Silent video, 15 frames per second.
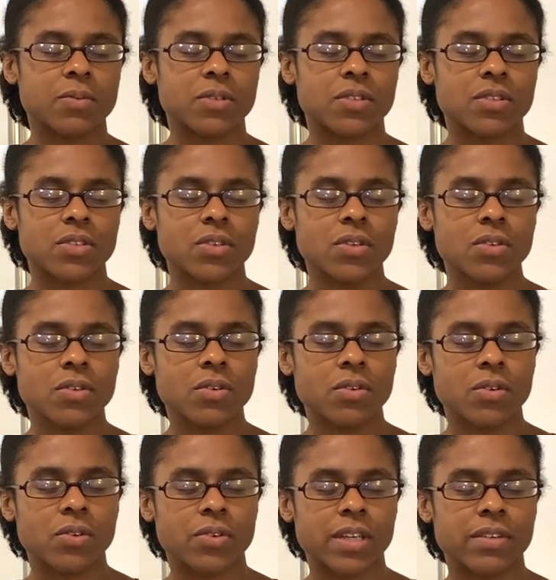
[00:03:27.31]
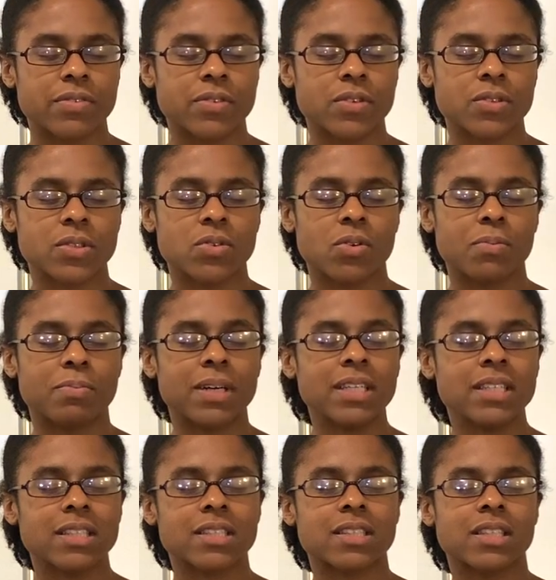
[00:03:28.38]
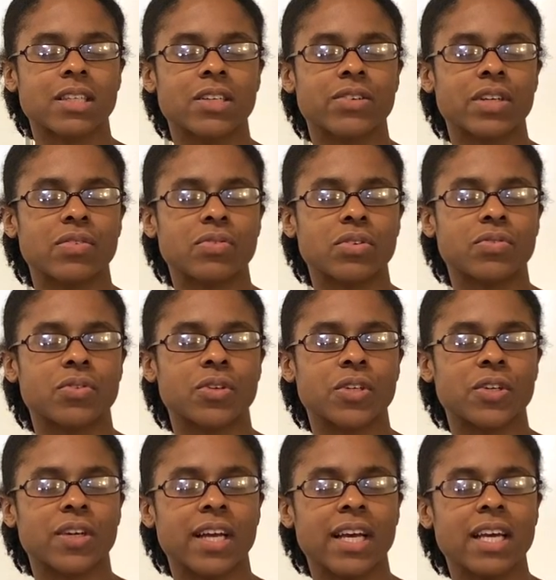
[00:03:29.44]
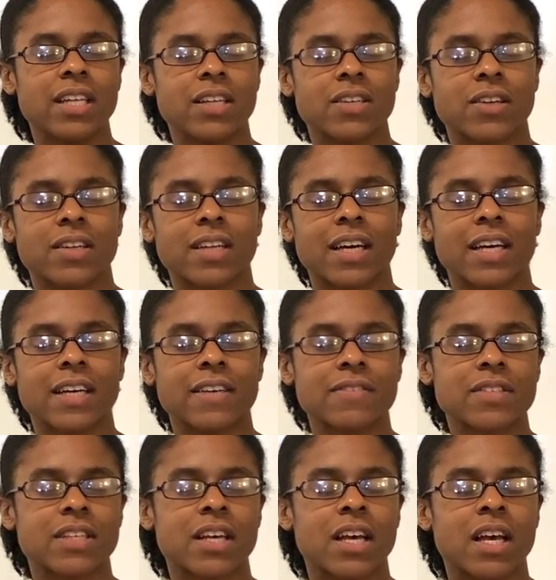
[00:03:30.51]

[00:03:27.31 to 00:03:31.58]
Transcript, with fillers: We're so grateful, so abundantly grateful for your hand in our lives.